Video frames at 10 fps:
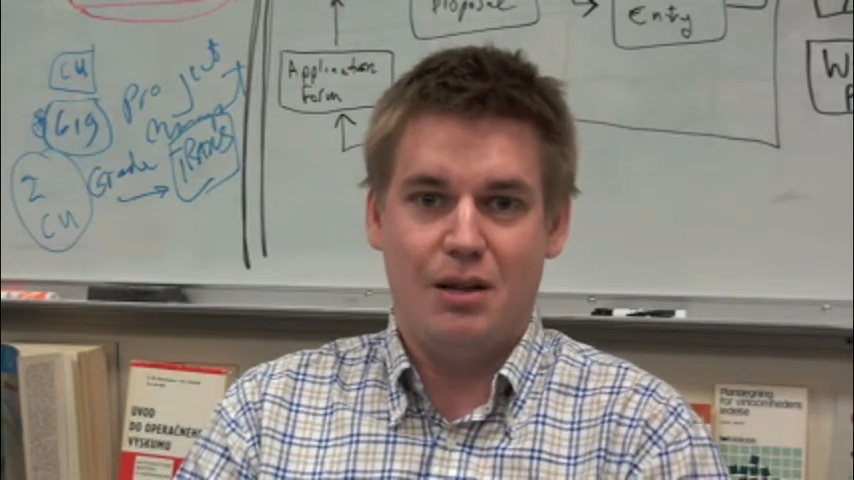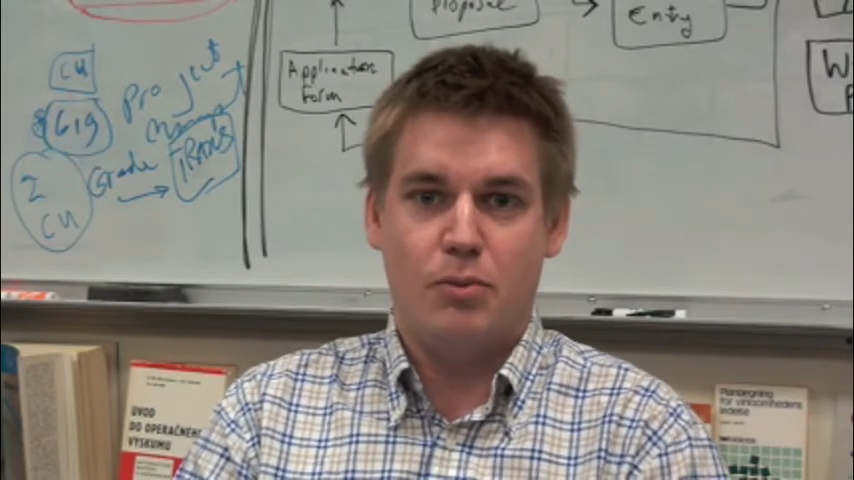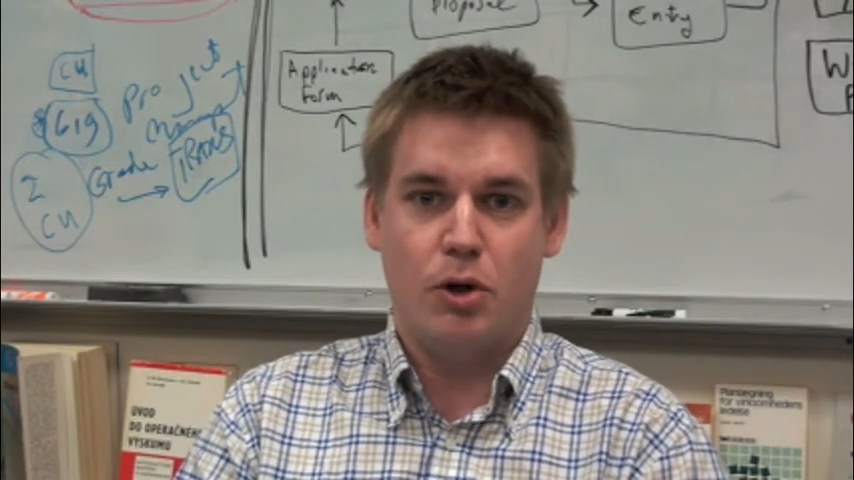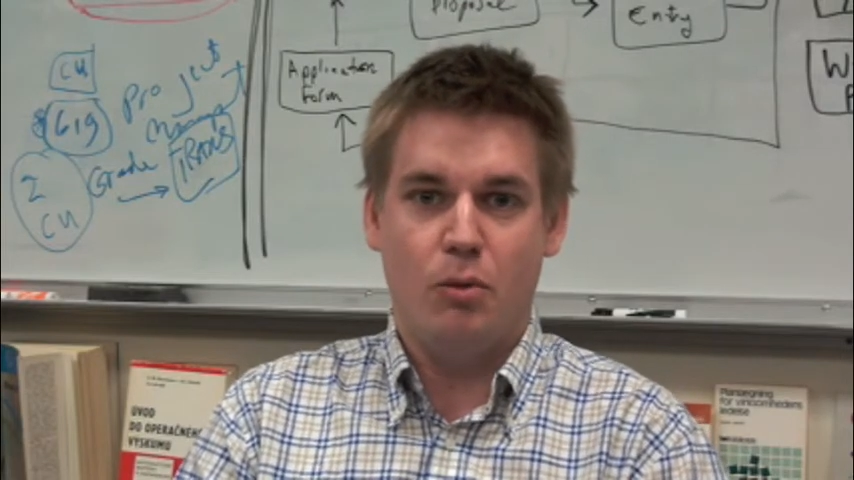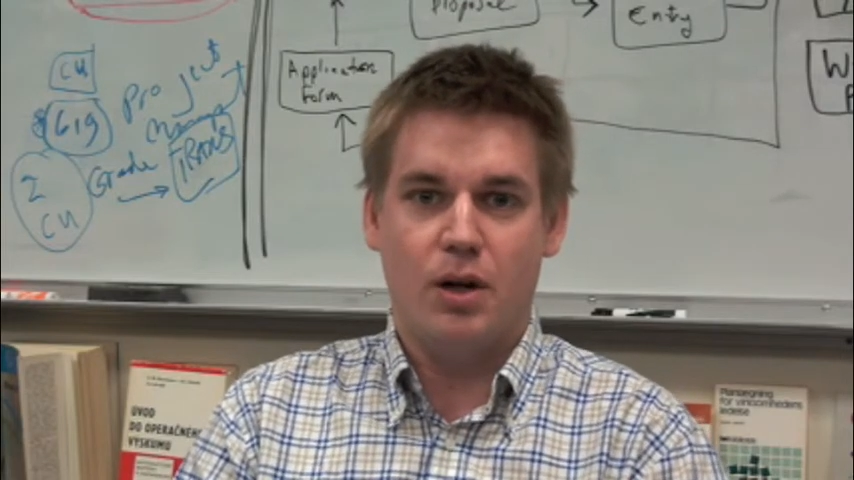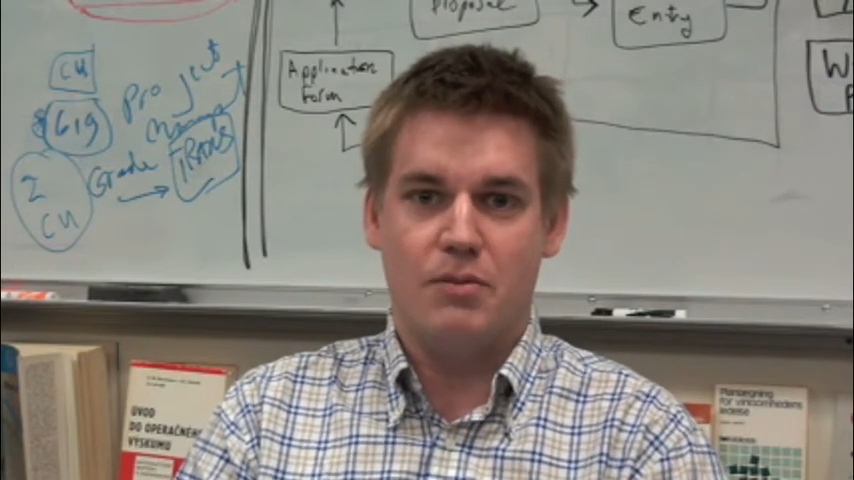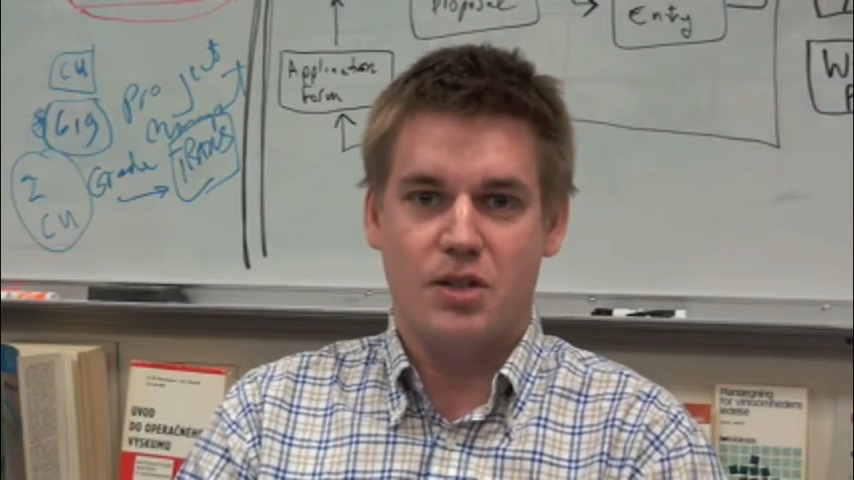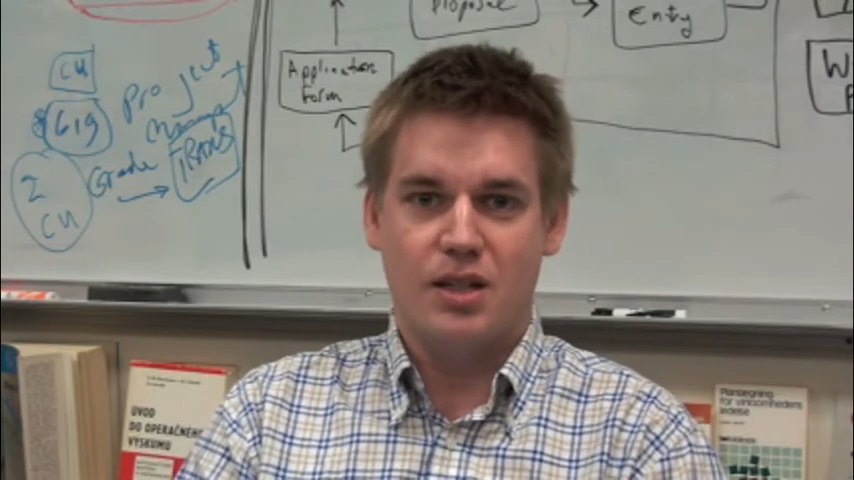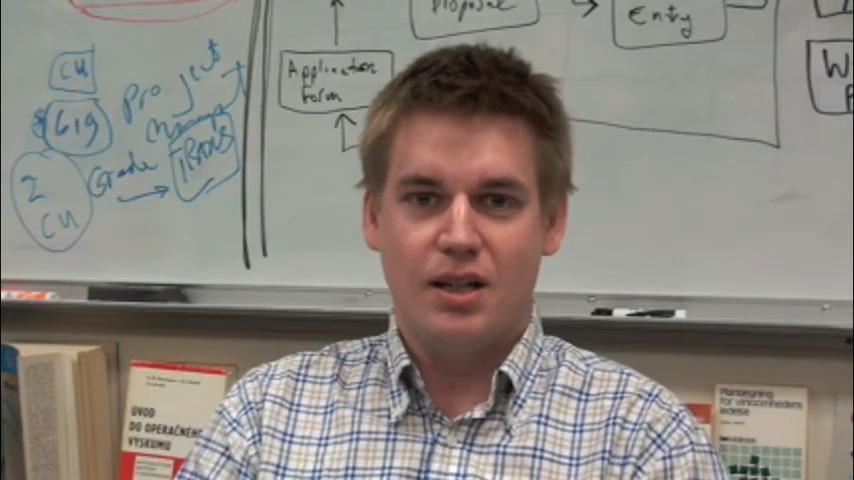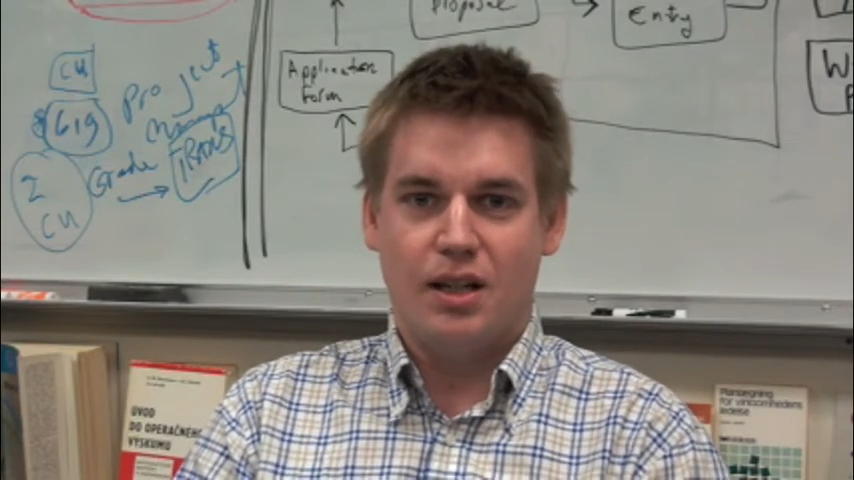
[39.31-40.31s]

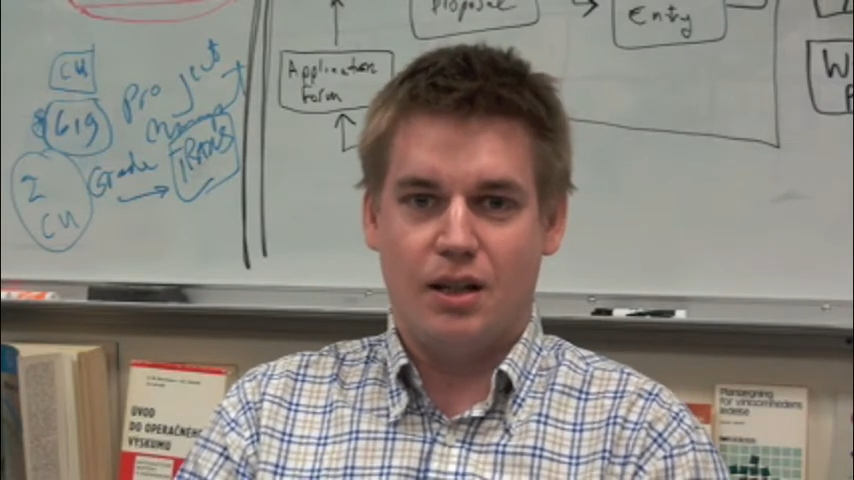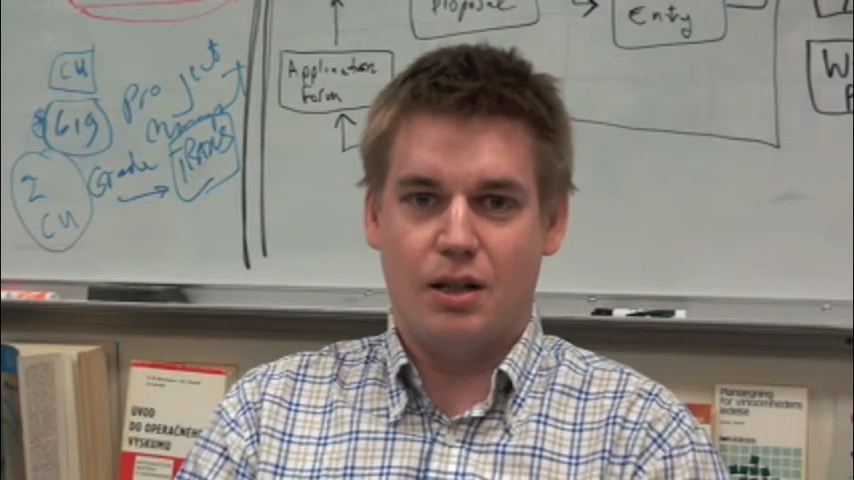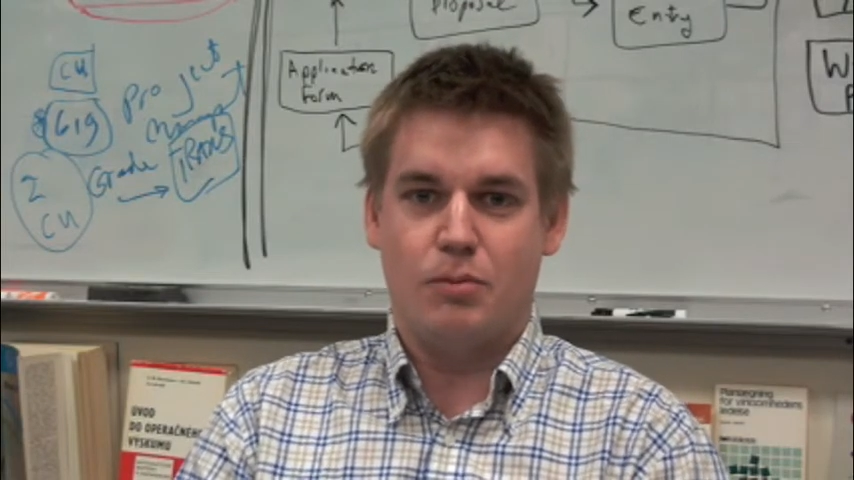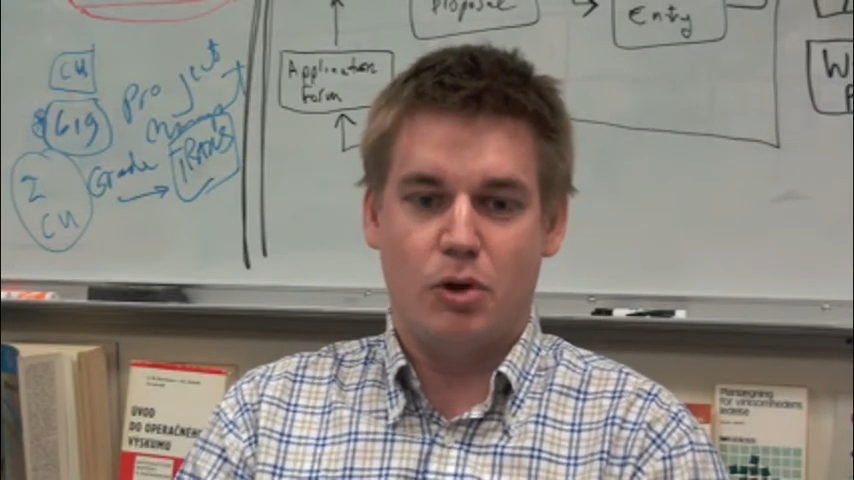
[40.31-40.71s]
problems, like